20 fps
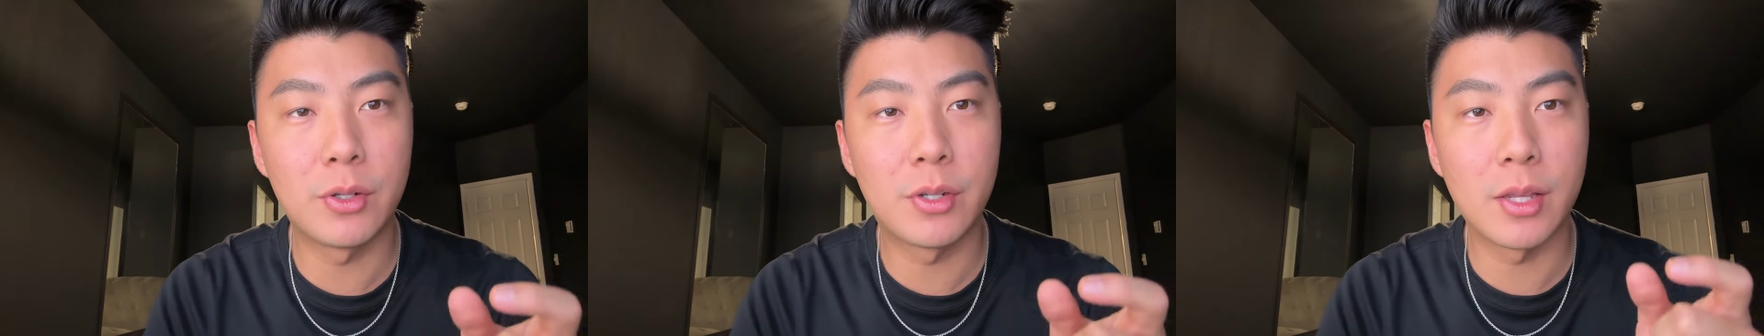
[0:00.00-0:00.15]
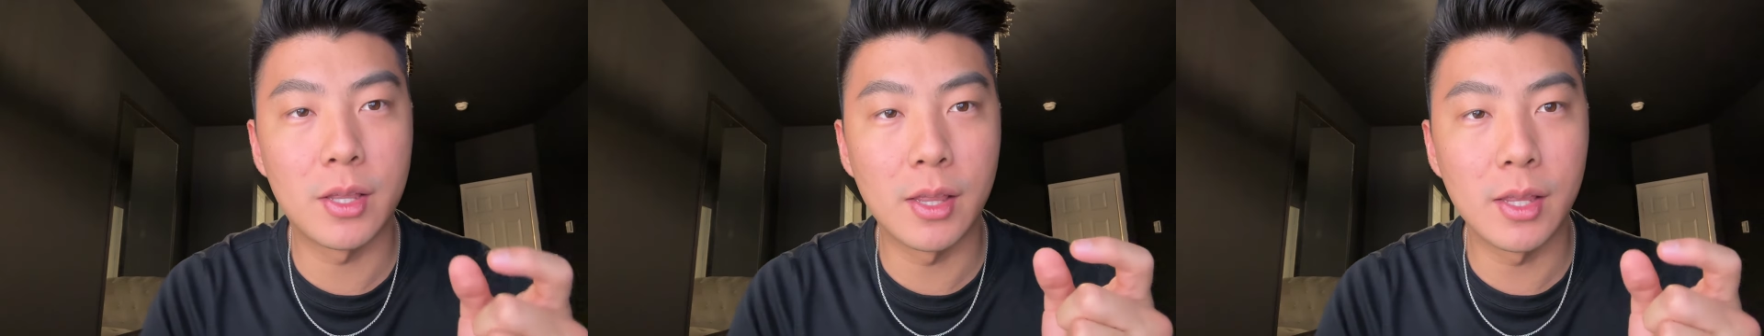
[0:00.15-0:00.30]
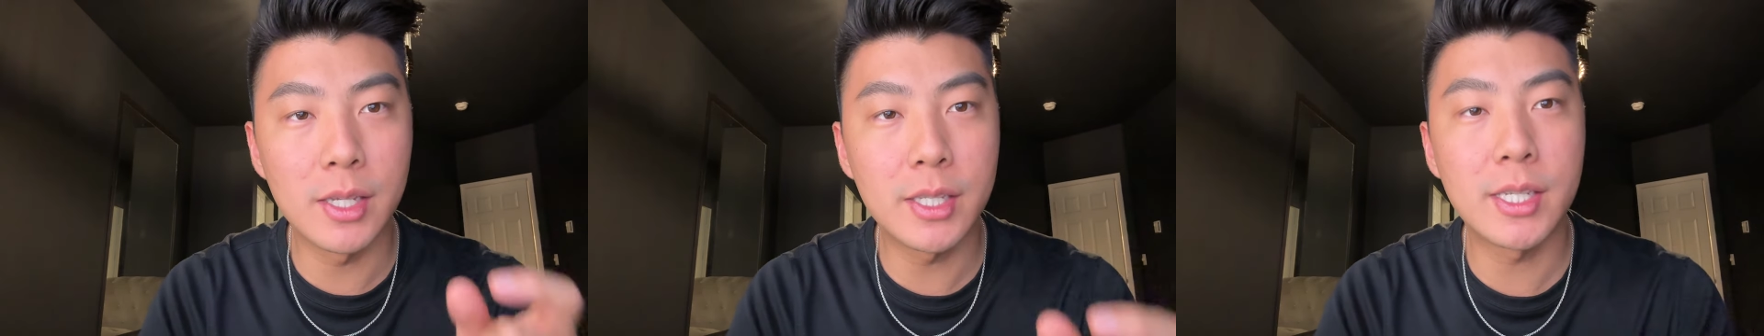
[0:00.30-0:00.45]
to
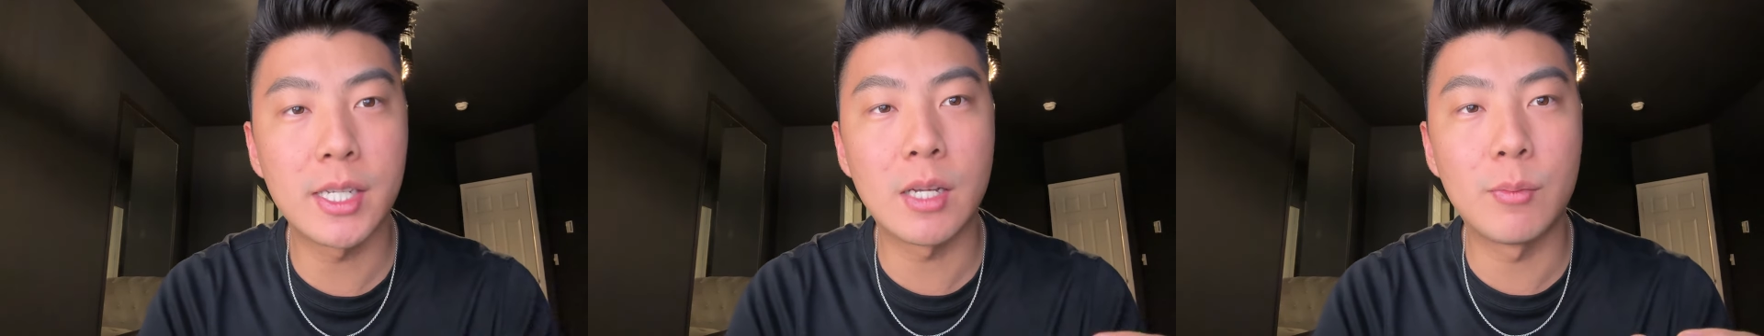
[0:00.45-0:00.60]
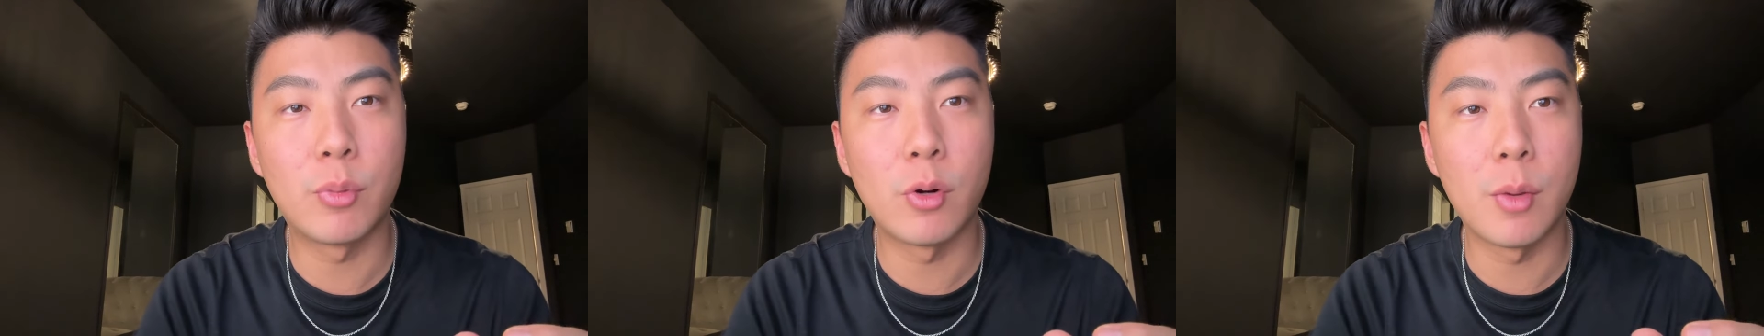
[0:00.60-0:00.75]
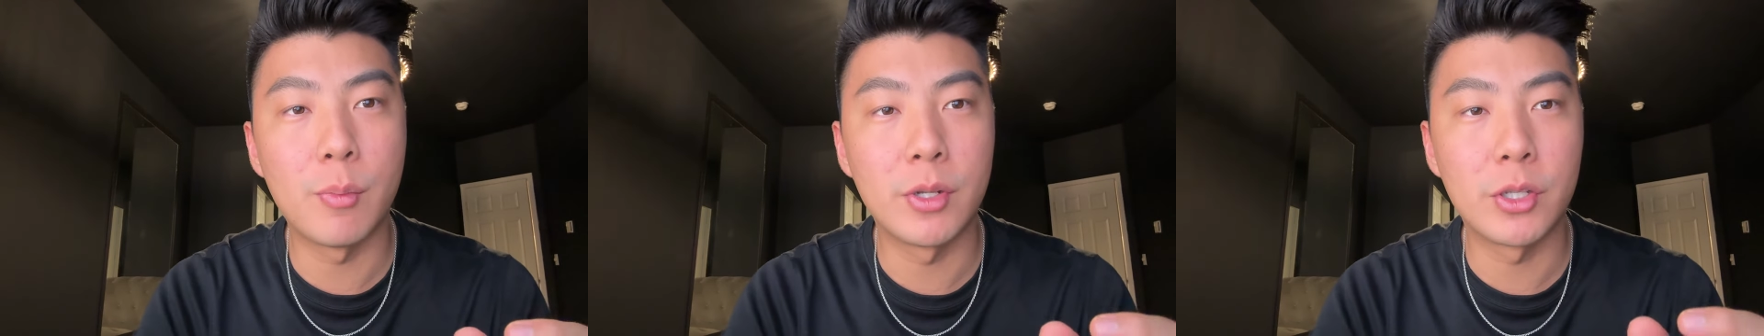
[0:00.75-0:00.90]
the listing
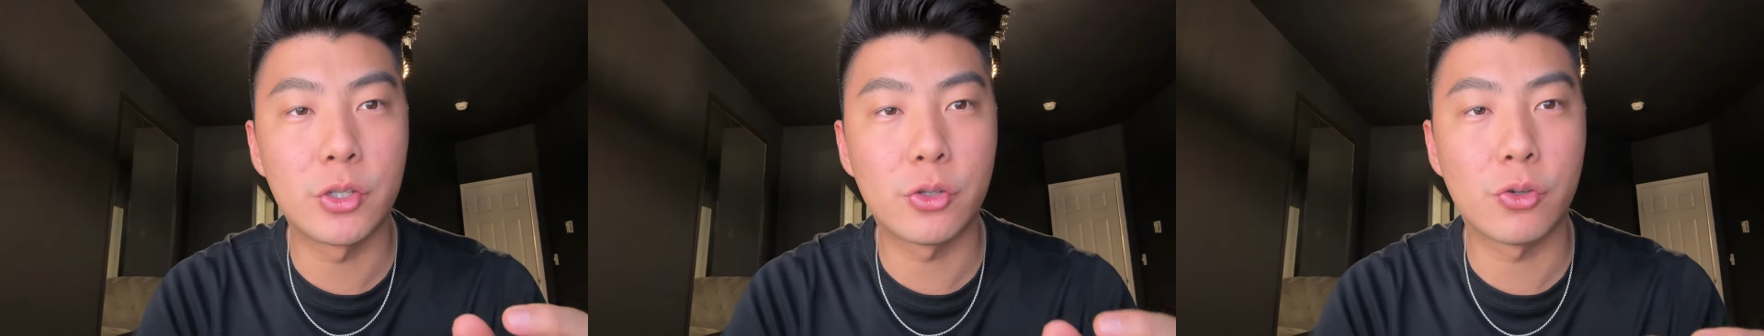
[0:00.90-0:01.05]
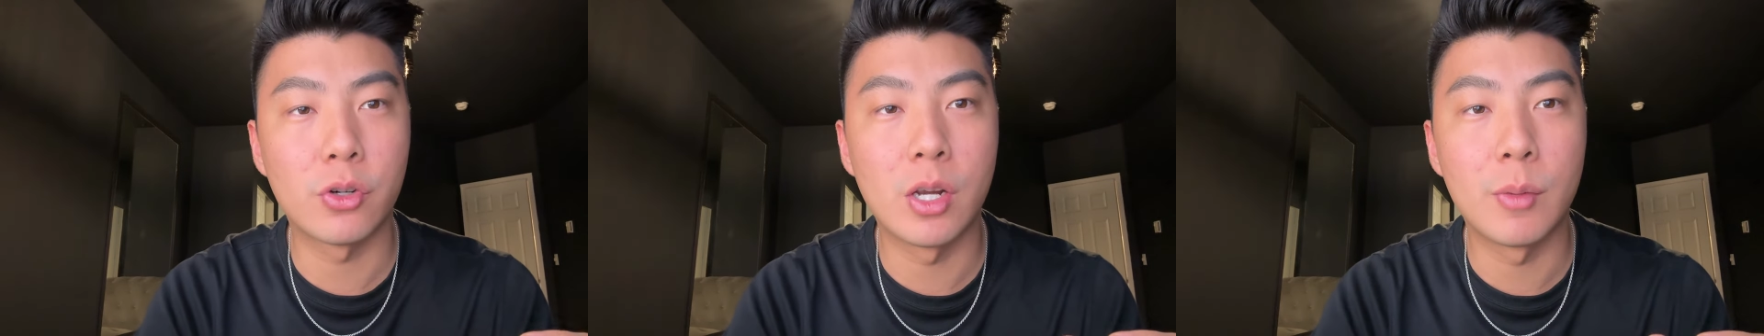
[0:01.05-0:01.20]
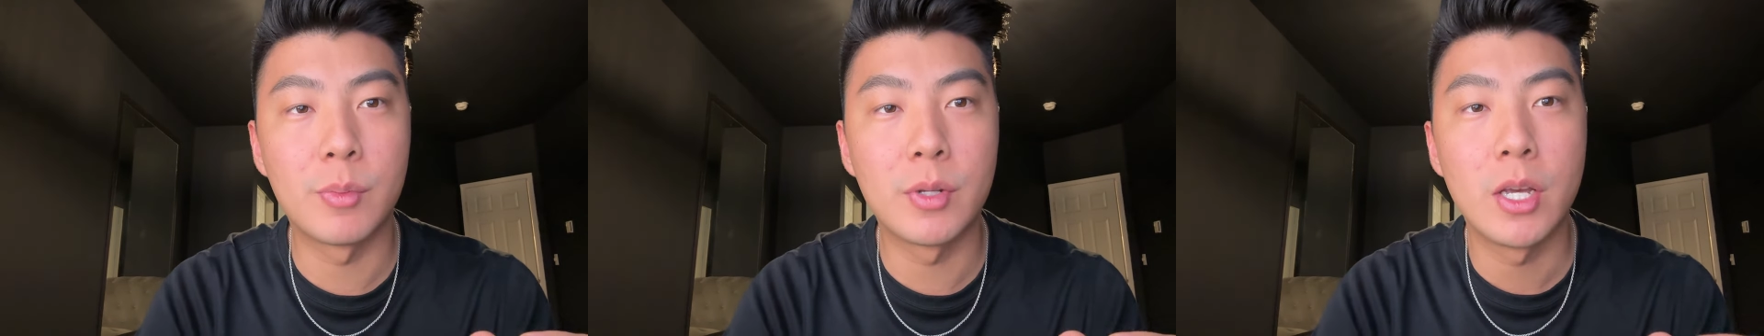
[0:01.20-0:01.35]
appointment
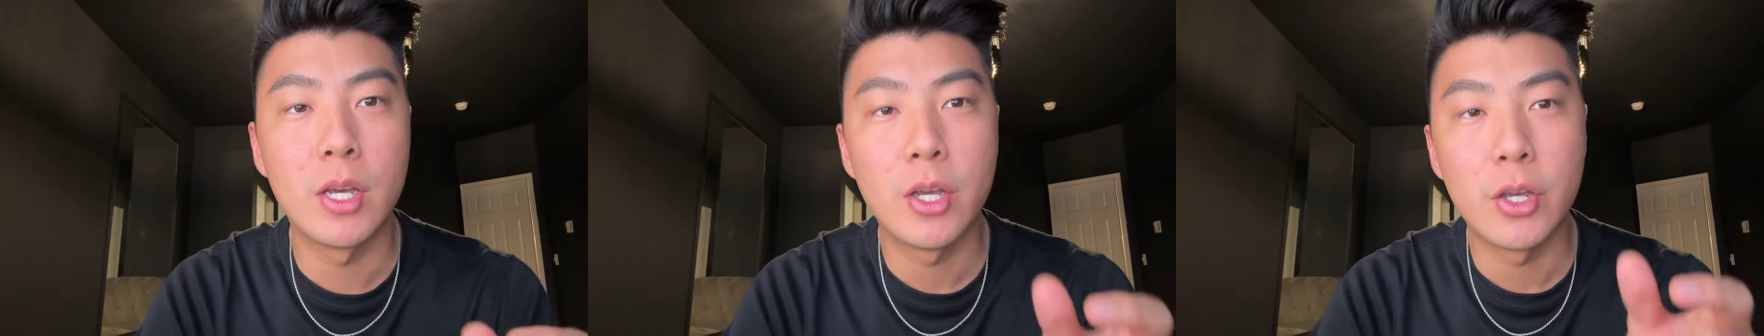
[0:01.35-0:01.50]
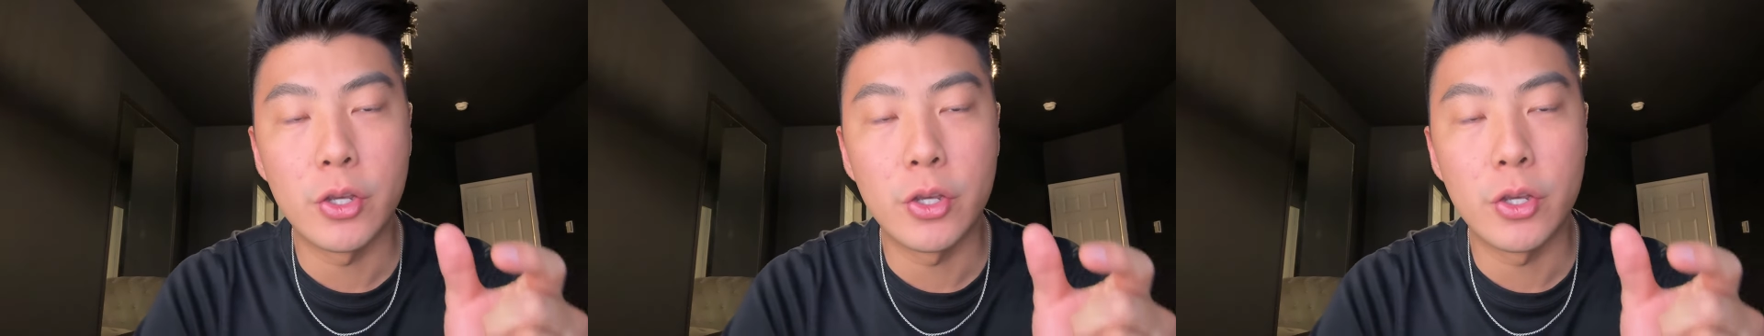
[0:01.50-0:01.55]
script.